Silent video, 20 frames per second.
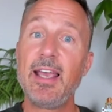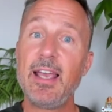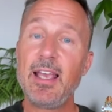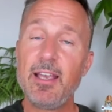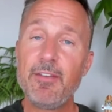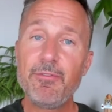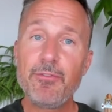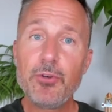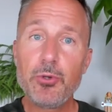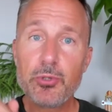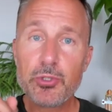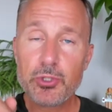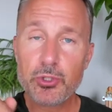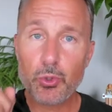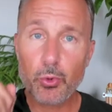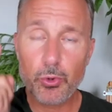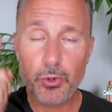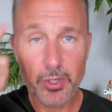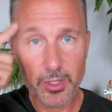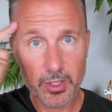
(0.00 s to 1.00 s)
If you
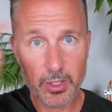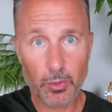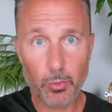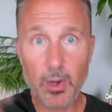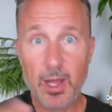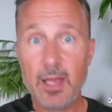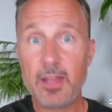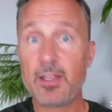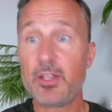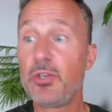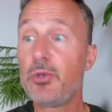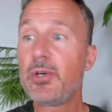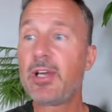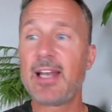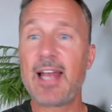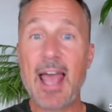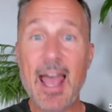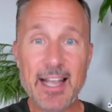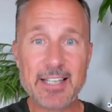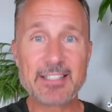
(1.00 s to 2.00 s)
store it in a way that you
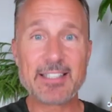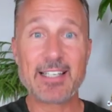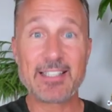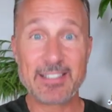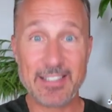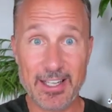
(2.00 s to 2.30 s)
can access